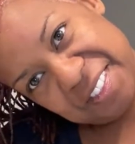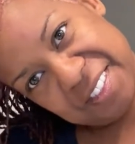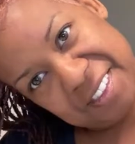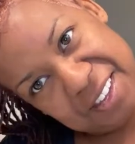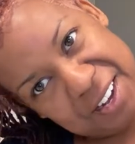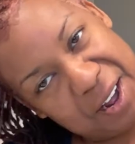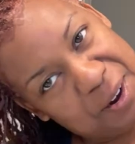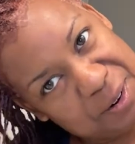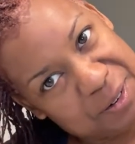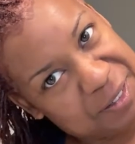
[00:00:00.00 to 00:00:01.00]
You
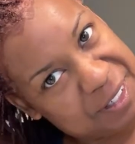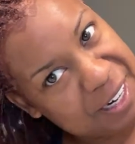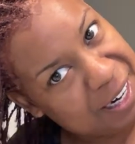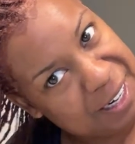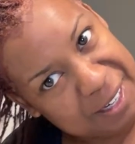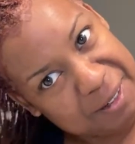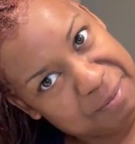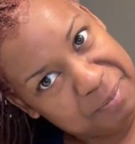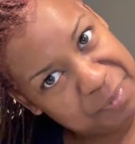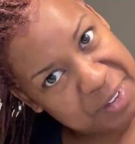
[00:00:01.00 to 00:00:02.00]
know,
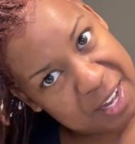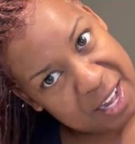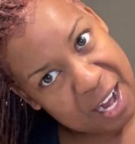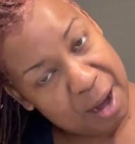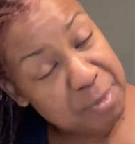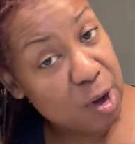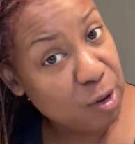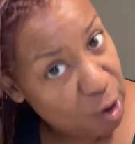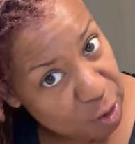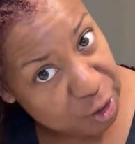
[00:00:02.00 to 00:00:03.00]
I'm no
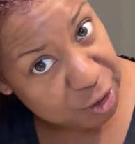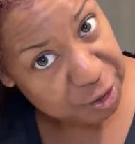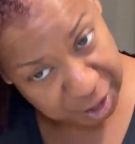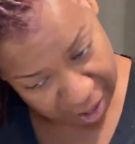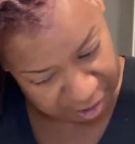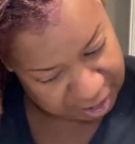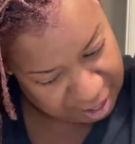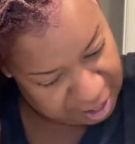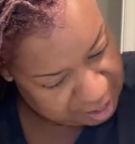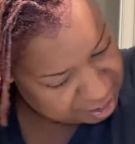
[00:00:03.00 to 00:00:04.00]
longer, I'll say
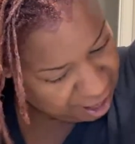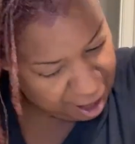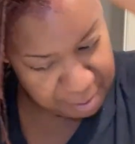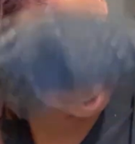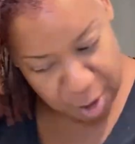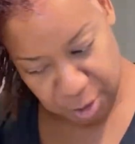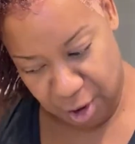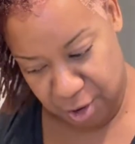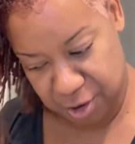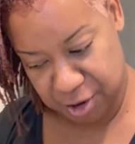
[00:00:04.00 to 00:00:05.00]
this, I'm no
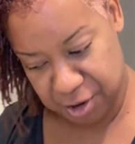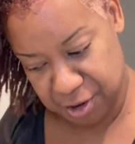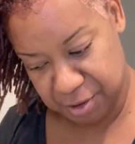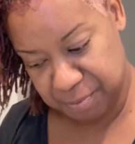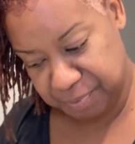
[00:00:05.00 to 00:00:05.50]
longer